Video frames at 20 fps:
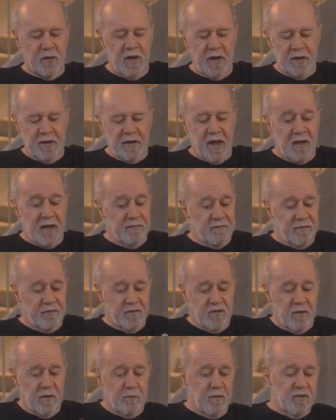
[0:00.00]
and I, for
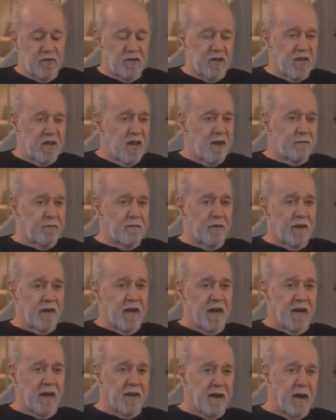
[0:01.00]
some reason, can't
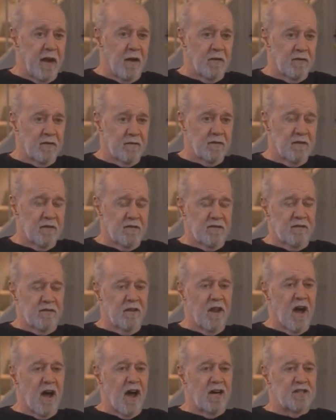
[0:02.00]
forget it now. It's, it's
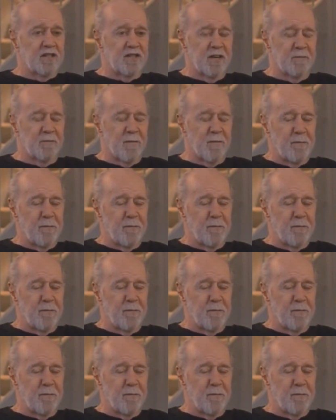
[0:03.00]
no, lodged it's... in my